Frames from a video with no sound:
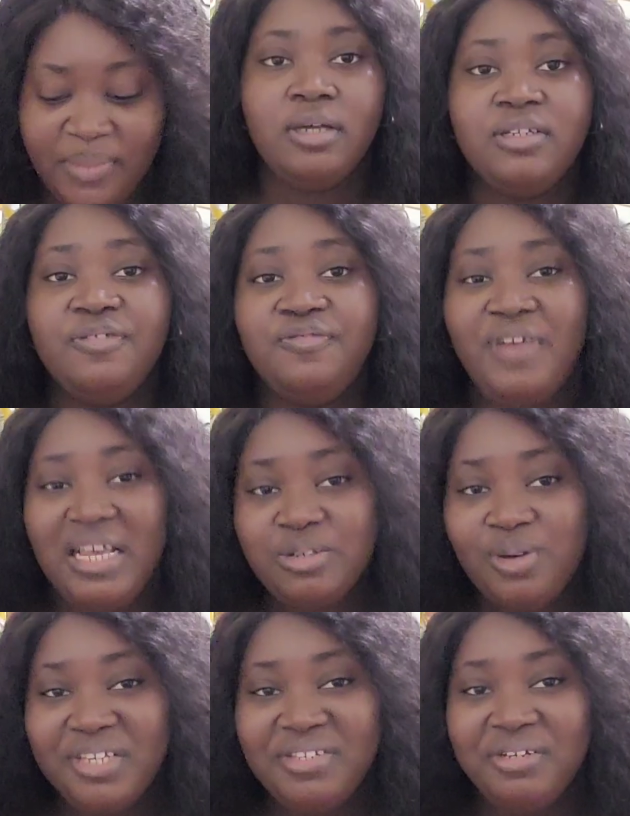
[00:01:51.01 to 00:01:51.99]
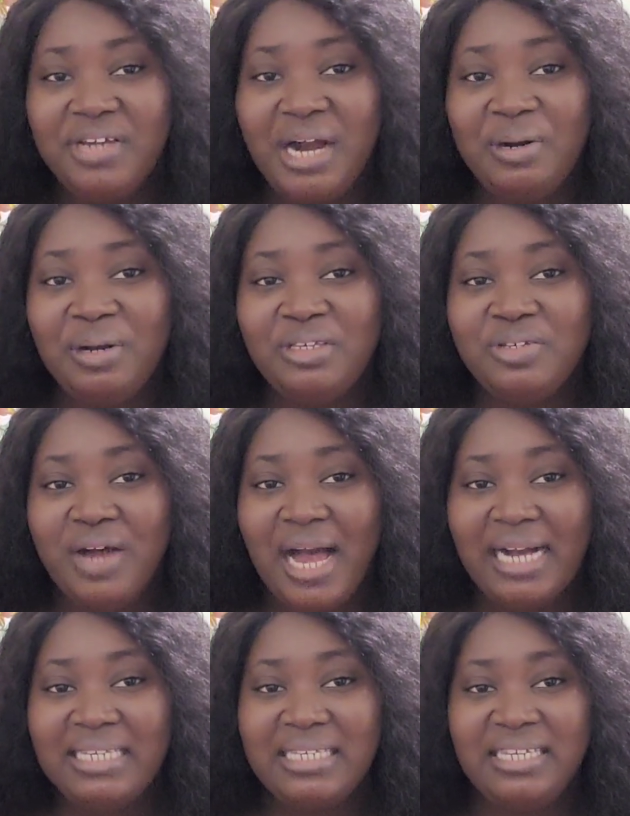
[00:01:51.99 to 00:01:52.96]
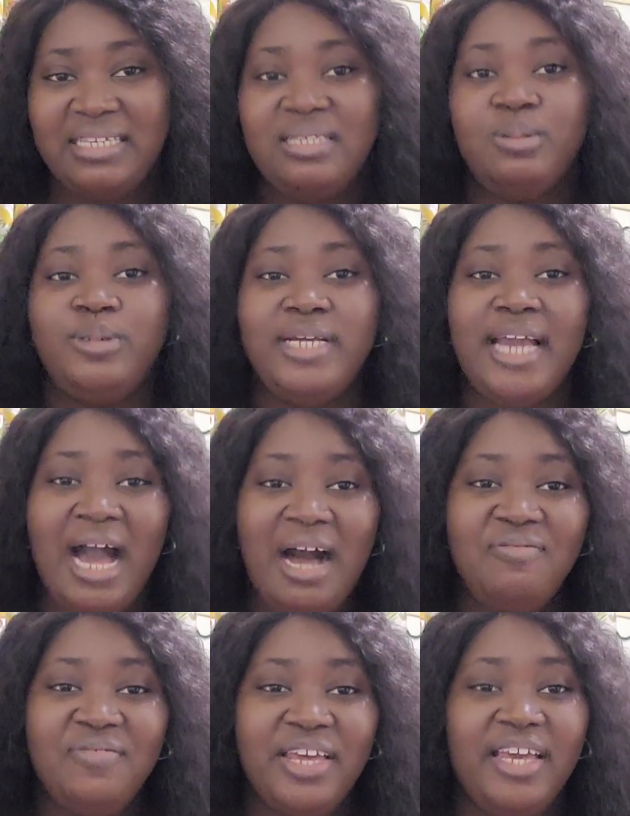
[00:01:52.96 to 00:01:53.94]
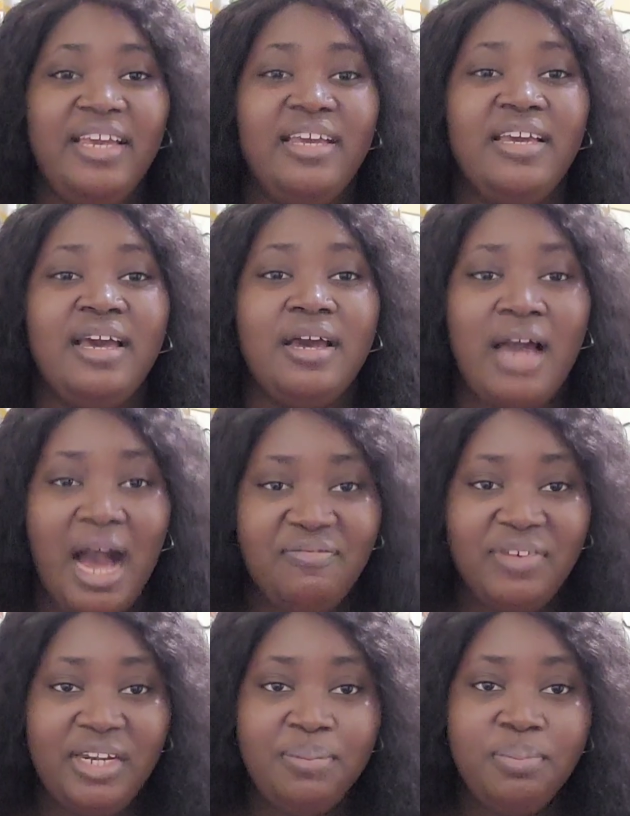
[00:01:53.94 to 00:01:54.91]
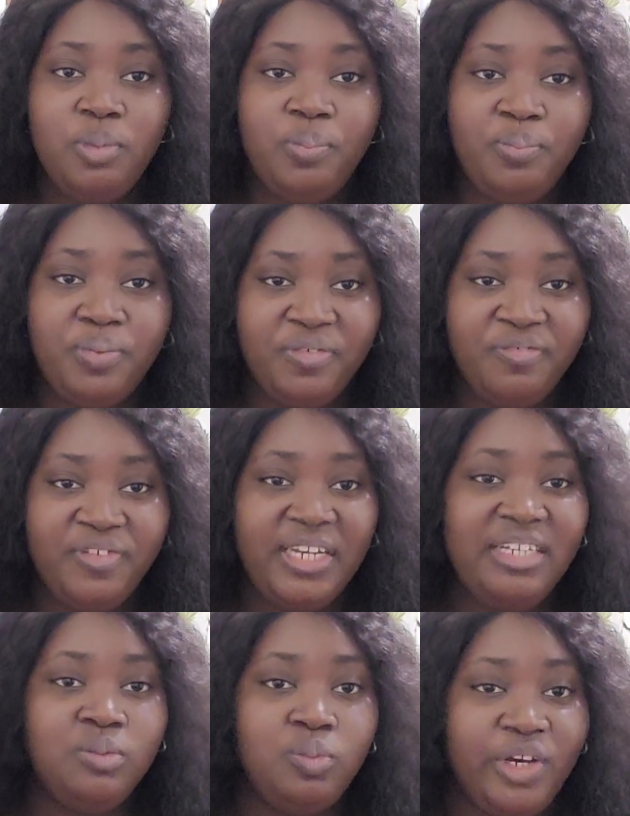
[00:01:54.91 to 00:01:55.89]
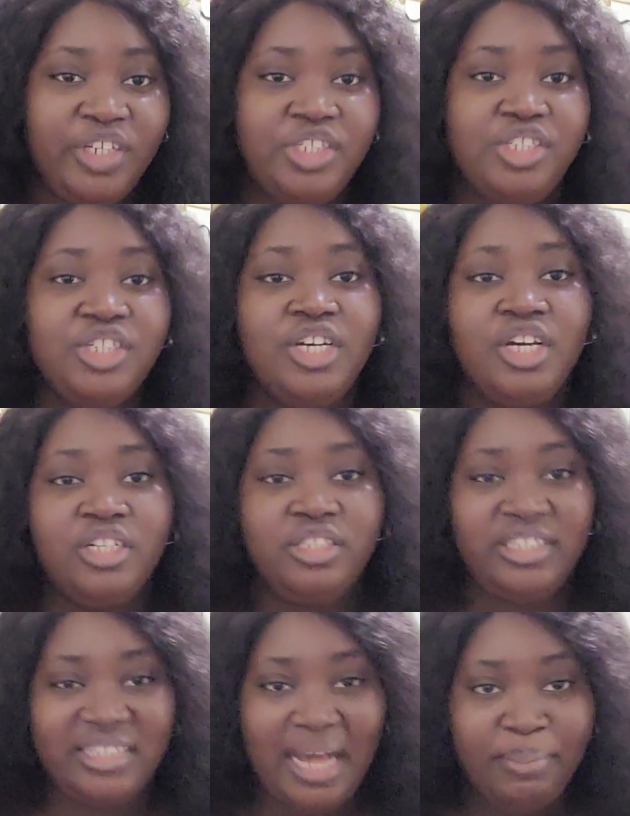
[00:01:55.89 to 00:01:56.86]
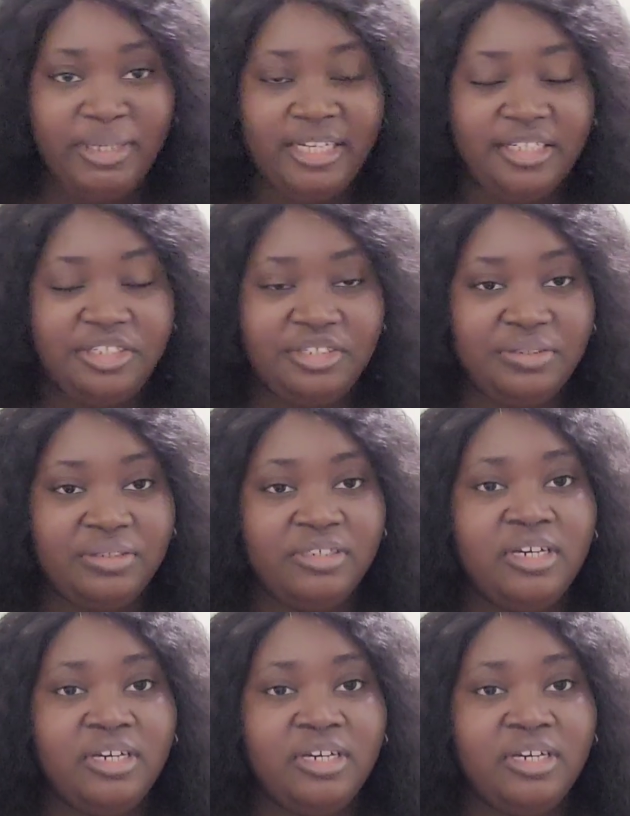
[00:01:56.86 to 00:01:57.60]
The first question you are going to ask is, do they have a available prevailing wage determination?